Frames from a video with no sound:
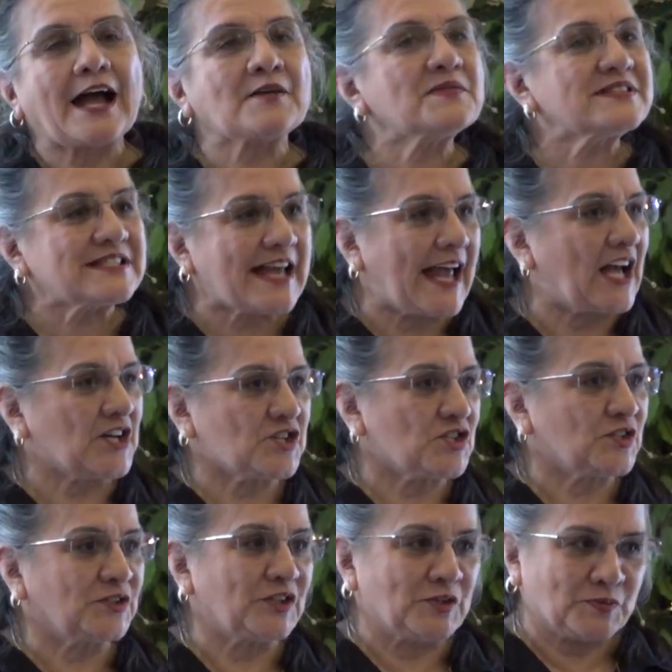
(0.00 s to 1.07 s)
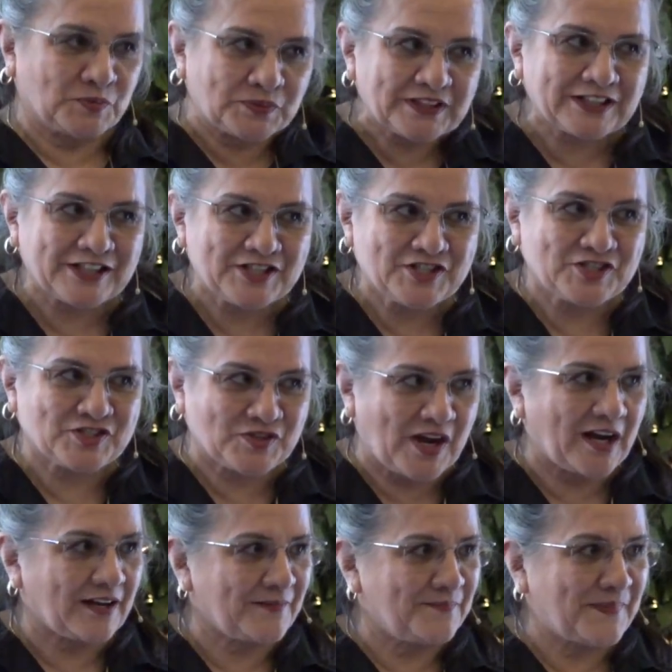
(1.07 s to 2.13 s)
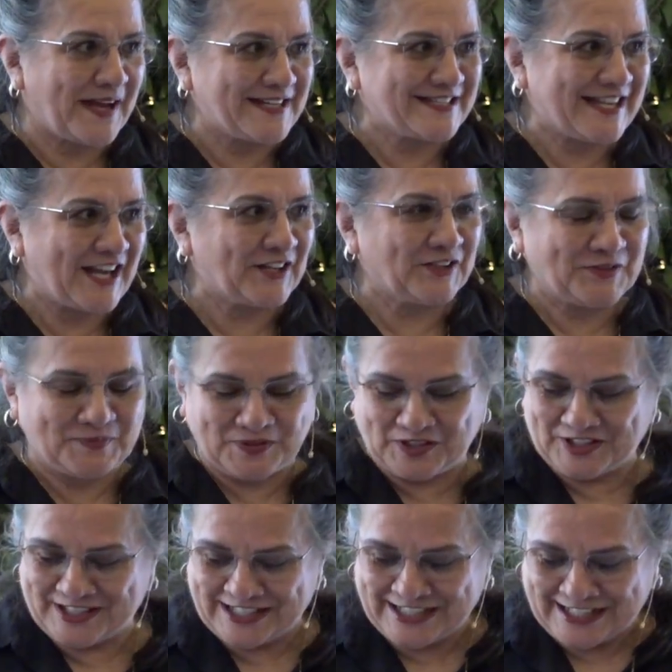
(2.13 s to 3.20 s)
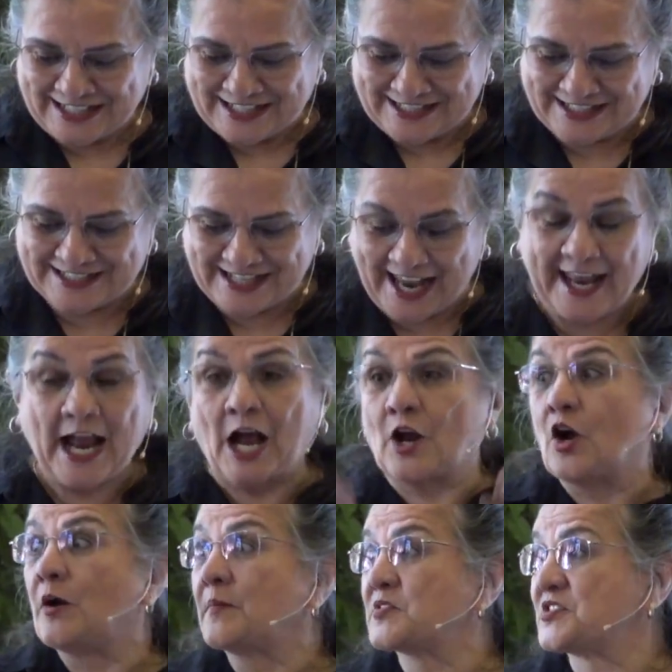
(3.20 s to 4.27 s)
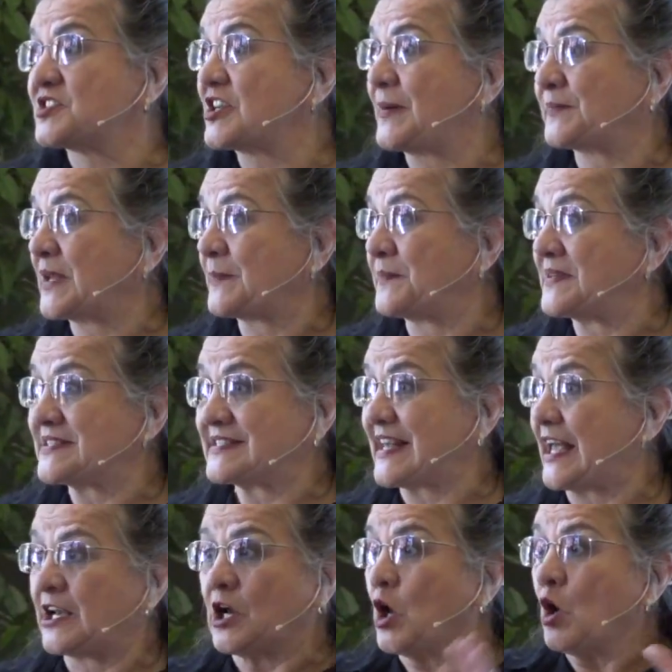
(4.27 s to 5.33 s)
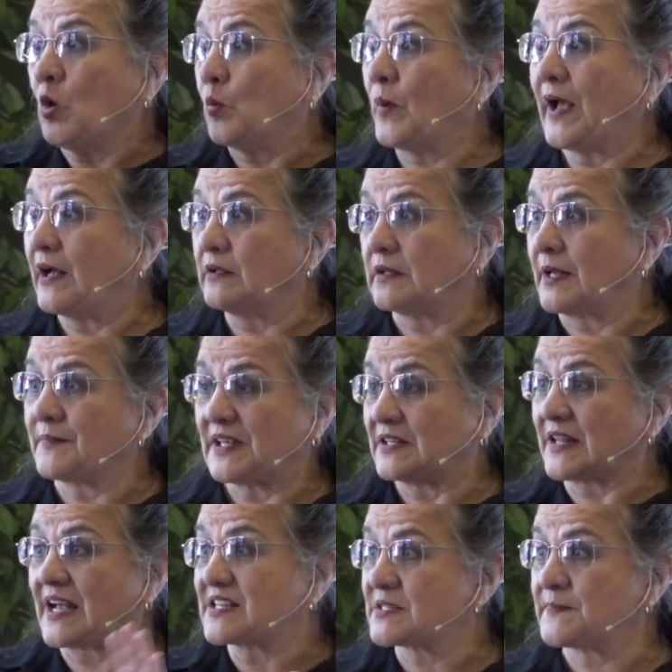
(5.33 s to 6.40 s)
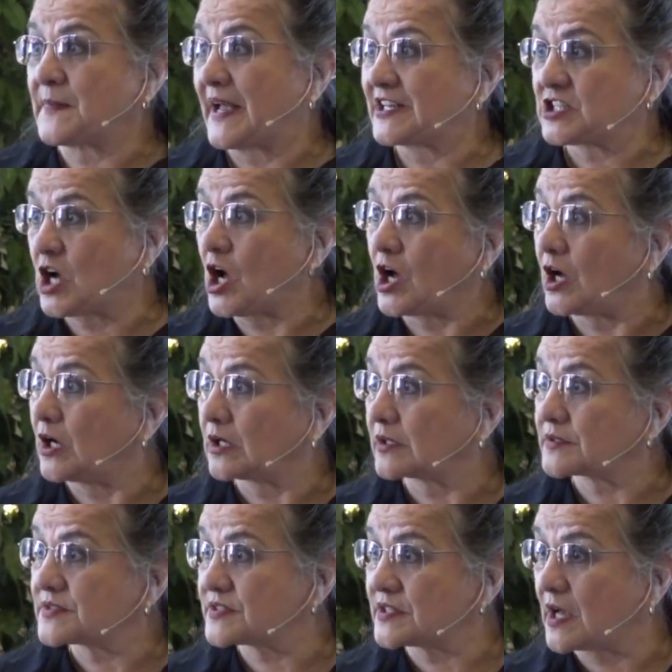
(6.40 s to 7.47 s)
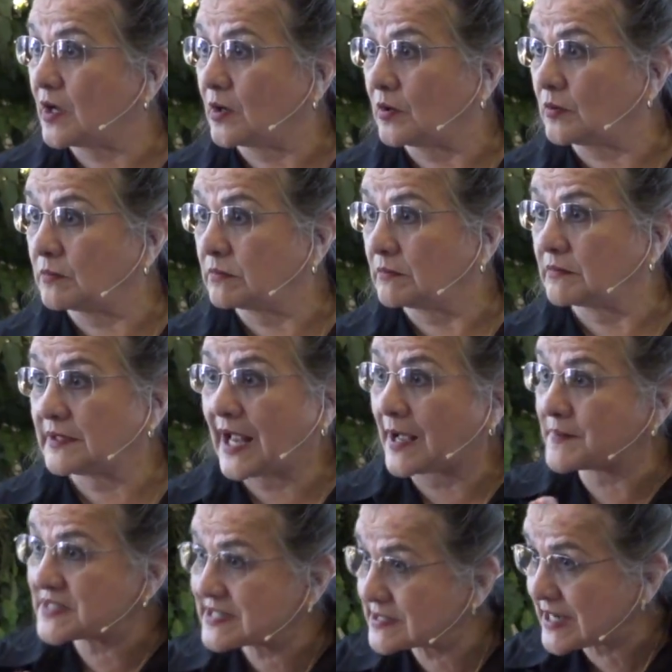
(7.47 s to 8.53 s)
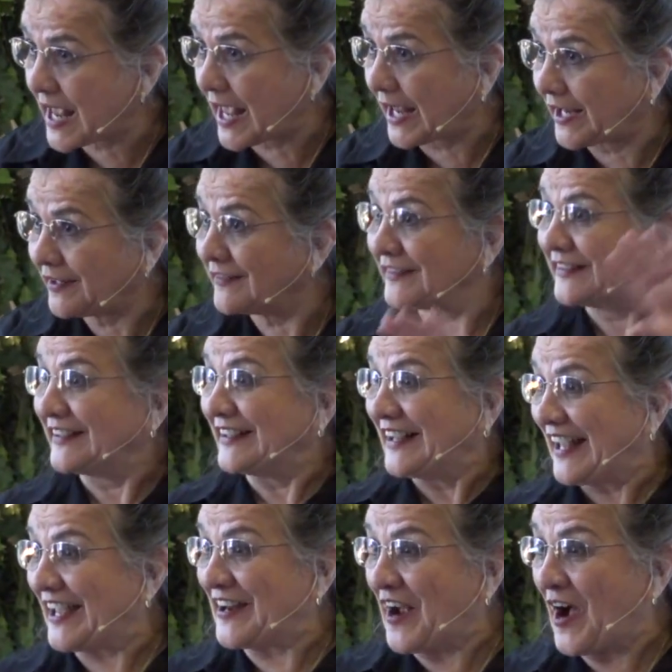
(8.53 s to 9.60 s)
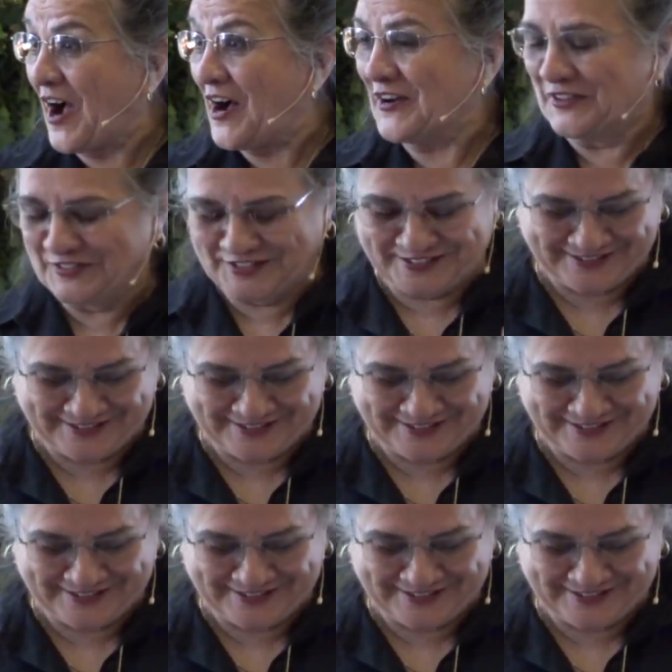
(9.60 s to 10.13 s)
I was actually really struck by Daily Word today. I almost jumped up and said, well, I mean, that's my talk, so namaste and all.